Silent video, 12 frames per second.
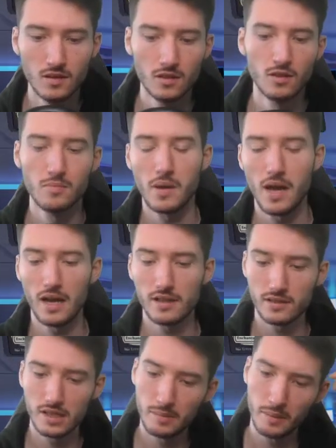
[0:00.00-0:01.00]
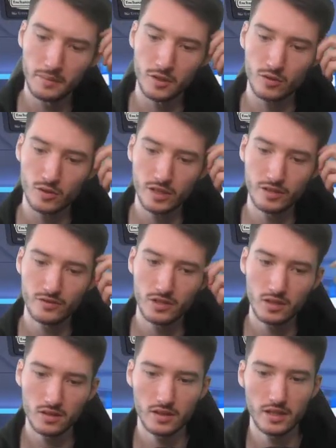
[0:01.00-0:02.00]
I'm gonna pass, keep up Destroy
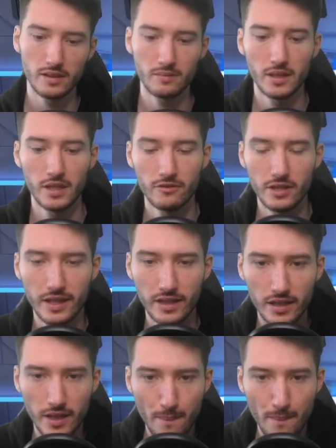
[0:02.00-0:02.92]
Evil, and my Reckoner